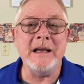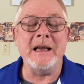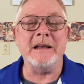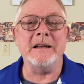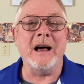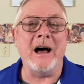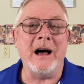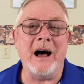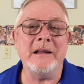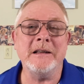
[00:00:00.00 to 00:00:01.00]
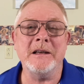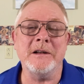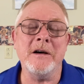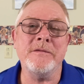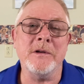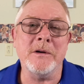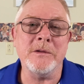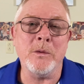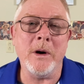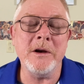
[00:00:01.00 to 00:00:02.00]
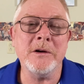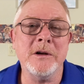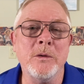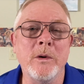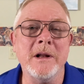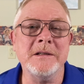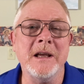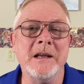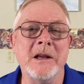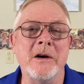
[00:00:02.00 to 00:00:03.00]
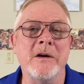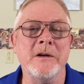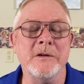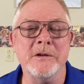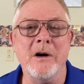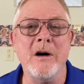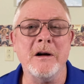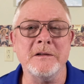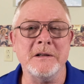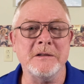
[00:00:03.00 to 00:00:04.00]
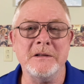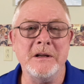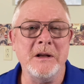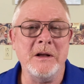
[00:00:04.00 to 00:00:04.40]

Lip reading: And oddly enough, the way you're going to want to take care of your dogs is